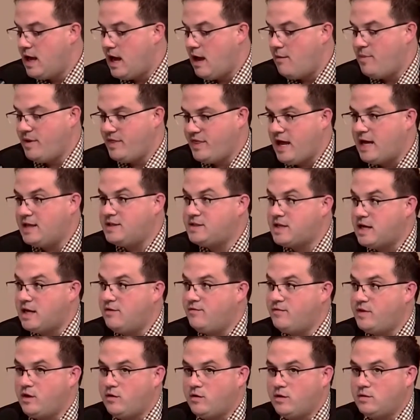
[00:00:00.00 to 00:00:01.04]
But that said, if
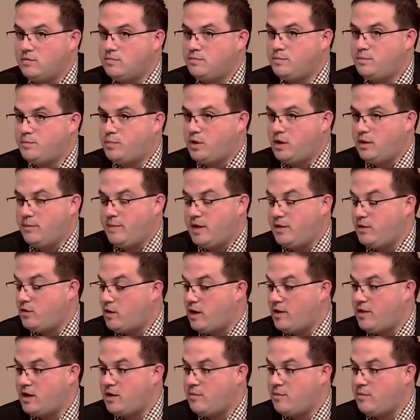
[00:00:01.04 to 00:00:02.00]
there are Plymouth or other